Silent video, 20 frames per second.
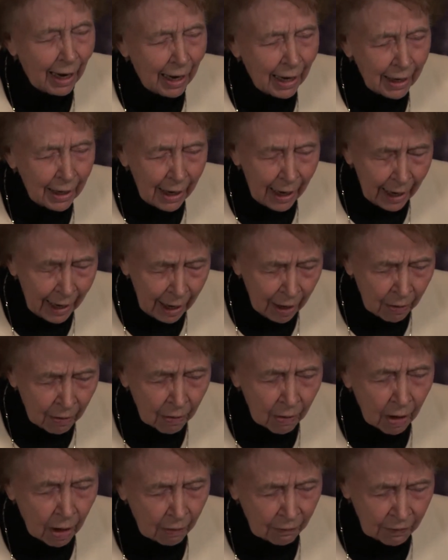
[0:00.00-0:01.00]
an
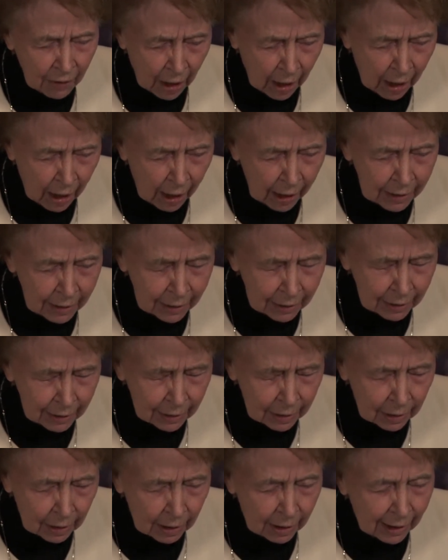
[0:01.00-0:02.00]
heir of God,
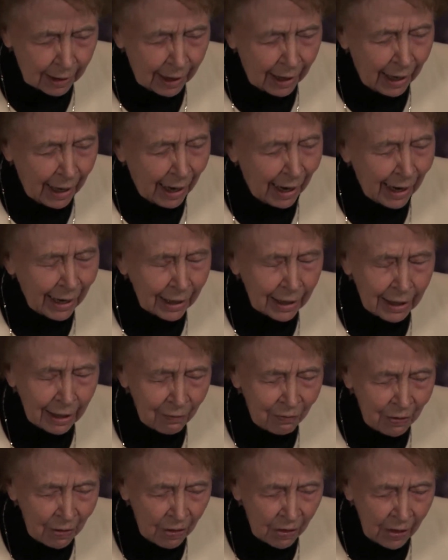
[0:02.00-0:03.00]
and
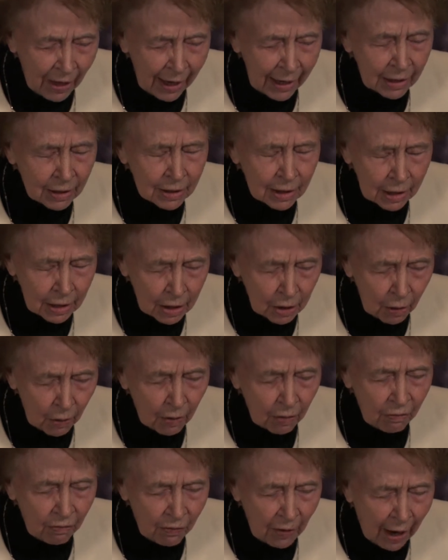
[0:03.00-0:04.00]
giving thanks unto
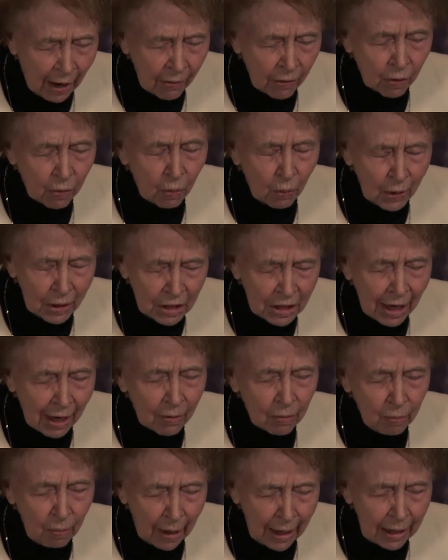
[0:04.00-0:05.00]
the Father which
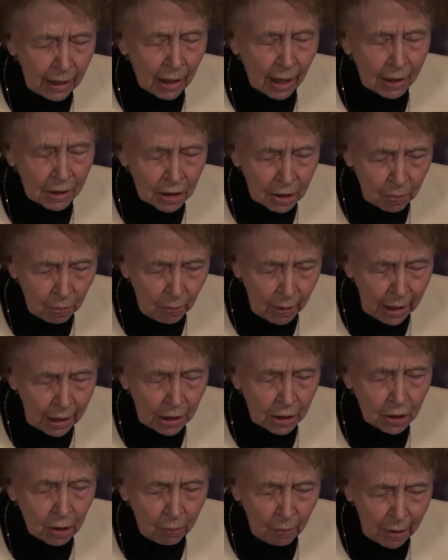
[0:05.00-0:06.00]
hath made us
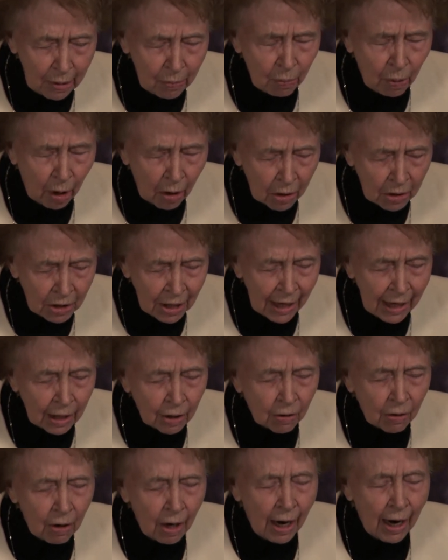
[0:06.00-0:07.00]
meet to be
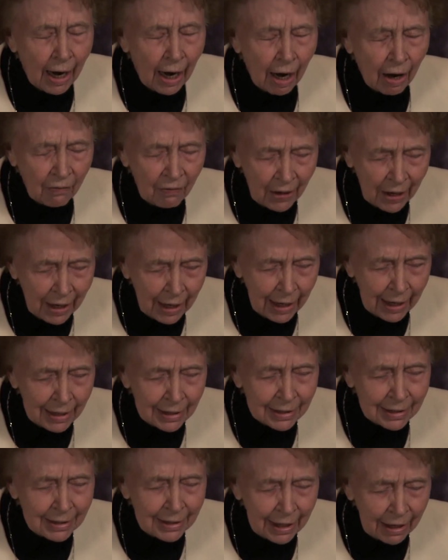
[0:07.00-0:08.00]
partaker of his